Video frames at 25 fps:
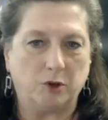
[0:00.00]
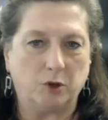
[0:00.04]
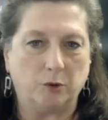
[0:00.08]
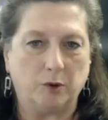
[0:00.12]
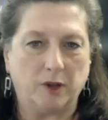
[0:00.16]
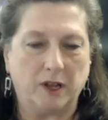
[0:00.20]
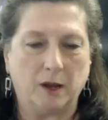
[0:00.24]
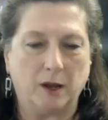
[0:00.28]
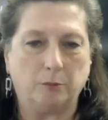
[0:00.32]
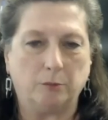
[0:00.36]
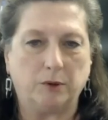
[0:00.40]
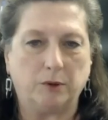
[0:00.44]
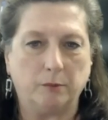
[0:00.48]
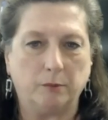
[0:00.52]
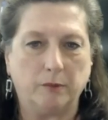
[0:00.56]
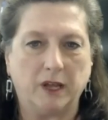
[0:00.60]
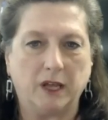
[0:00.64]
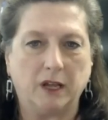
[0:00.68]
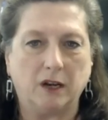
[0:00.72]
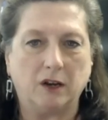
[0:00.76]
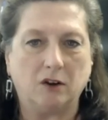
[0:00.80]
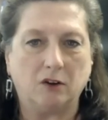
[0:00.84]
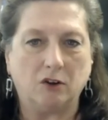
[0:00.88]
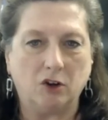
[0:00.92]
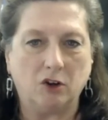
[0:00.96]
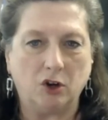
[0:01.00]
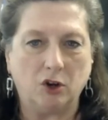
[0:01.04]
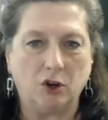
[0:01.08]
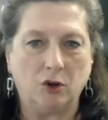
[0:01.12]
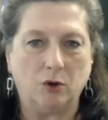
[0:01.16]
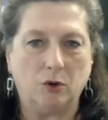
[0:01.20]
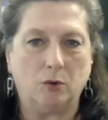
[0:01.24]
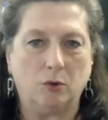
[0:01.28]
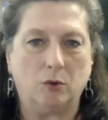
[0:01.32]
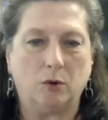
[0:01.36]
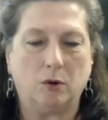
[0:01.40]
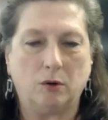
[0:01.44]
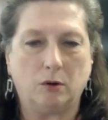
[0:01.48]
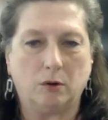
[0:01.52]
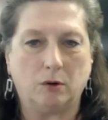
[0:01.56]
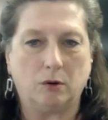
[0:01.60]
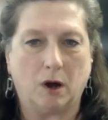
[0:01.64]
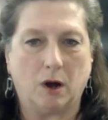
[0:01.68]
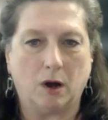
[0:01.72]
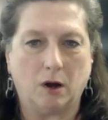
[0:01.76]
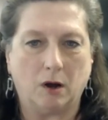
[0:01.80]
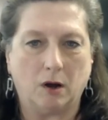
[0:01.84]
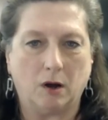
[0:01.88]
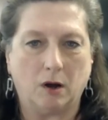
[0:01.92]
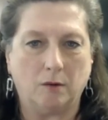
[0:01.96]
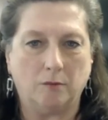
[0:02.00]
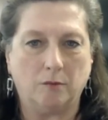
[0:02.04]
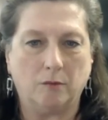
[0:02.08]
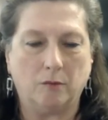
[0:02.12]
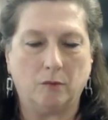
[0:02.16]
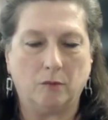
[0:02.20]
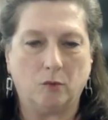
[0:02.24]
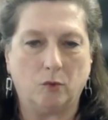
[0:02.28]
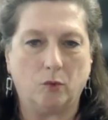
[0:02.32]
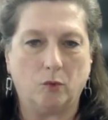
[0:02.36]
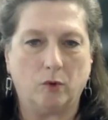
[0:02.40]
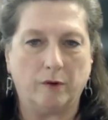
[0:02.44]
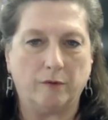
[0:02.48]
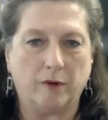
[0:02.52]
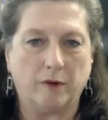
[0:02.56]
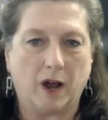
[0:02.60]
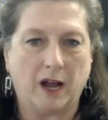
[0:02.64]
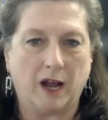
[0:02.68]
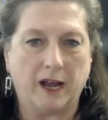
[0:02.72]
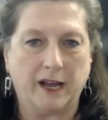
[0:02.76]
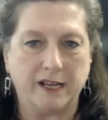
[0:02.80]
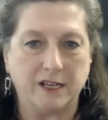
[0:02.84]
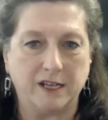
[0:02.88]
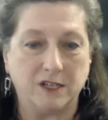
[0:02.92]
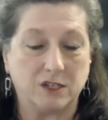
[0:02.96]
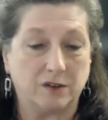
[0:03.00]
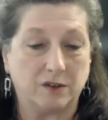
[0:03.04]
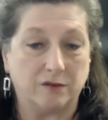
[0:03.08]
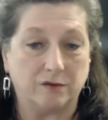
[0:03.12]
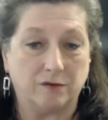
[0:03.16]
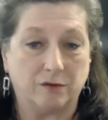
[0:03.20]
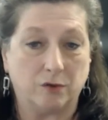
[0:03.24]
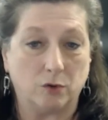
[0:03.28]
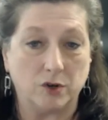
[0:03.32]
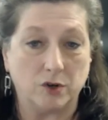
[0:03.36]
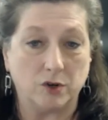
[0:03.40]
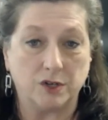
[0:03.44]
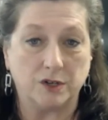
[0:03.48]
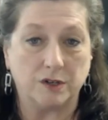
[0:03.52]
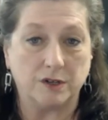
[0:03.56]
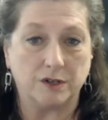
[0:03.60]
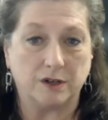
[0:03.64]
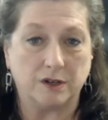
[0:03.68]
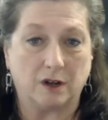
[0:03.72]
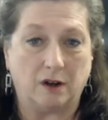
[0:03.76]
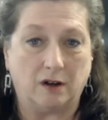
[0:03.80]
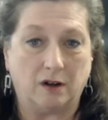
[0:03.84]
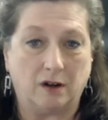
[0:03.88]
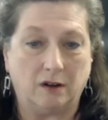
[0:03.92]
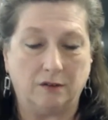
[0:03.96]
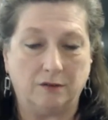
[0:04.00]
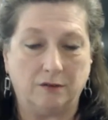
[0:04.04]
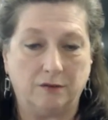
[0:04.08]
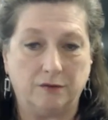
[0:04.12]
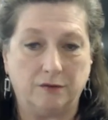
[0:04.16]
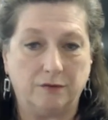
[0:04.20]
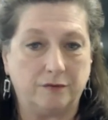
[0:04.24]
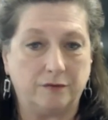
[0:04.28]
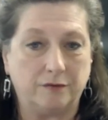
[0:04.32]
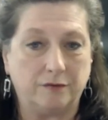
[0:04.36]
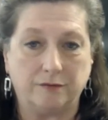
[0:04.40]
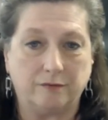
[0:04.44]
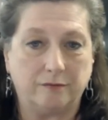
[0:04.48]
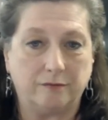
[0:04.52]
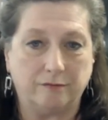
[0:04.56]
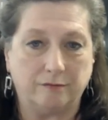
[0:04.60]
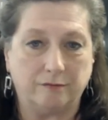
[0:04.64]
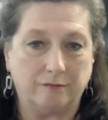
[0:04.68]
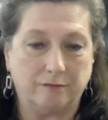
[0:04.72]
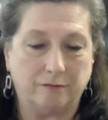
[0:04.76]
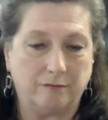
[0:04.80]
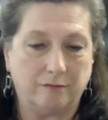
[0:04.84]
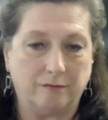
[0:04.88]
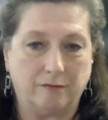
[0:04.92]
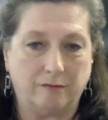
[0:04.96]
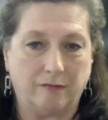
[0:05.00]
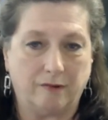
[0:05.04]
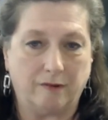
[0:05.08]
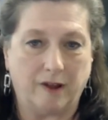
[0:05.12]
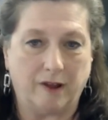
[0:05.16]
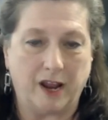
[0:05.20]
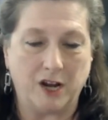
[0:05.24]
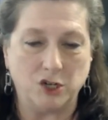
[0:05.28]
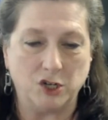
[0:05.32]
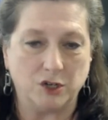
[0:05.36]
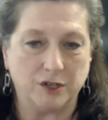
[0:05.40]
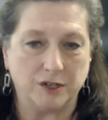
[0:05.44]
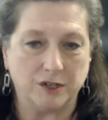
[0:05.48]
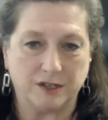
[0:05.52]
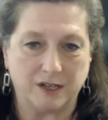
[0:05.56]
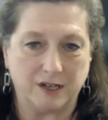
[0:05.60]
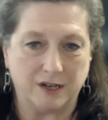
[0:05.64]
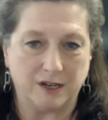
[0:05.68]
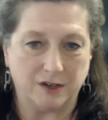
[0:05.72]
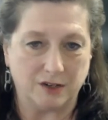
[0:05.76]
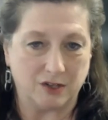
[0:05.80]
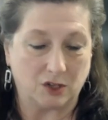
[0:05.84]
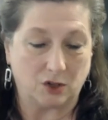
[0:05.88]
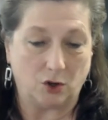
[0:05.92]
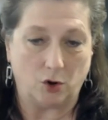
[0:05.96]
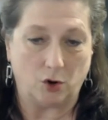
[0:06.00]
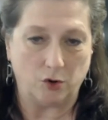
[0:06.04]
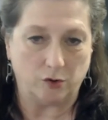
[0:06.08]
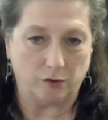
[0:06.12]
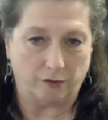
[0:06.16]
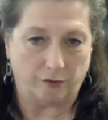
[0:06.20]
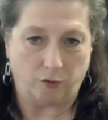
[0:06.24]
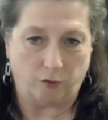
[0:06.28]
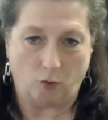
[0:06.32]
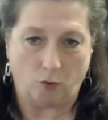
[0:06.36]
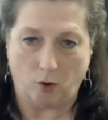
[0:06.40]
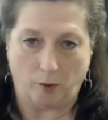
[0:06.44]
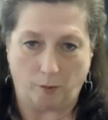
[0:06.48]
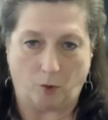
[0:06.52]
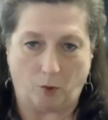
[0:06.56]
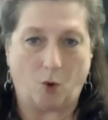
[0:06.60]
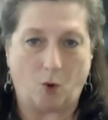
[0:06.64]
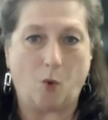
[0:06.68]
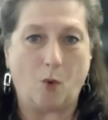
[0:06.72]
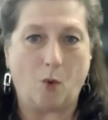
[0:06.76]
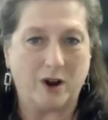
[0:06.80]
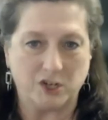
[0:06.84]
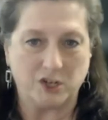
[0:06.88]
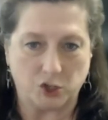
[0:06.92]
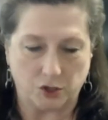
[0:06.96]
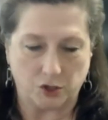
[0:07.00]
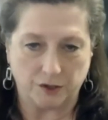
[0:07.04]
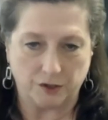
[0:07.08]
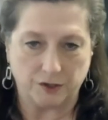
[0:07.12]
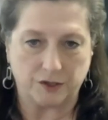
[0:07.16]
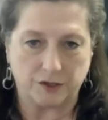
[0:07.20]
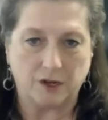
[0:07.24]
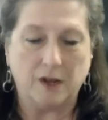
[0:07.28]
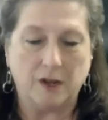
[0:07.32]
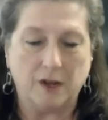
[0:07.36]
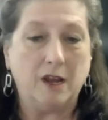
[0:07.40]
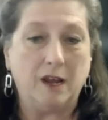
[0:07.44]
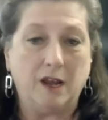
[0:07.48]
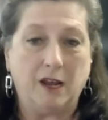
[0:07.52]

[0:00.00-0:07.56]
to implement new revised versions of agency disclosure form questions.